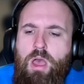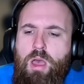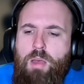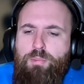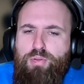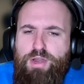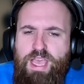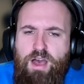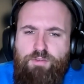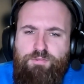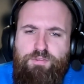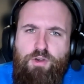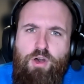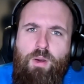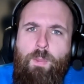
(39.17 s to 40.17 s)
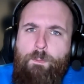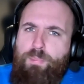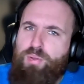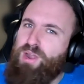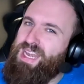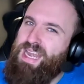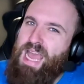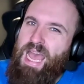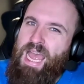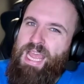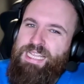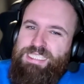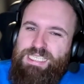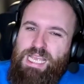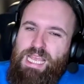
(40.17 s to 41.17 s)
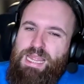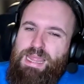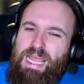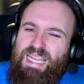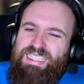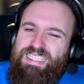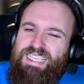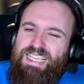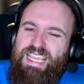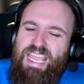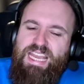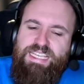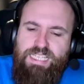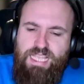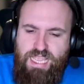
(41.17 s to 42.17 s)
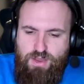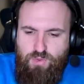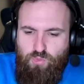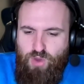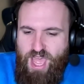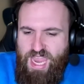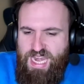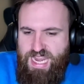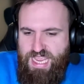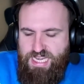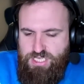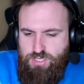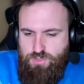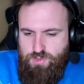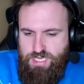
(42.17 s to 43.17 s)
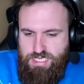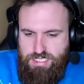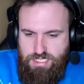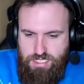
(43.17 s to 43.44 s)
Pretty helpful, pretty nice. Let's get right into it.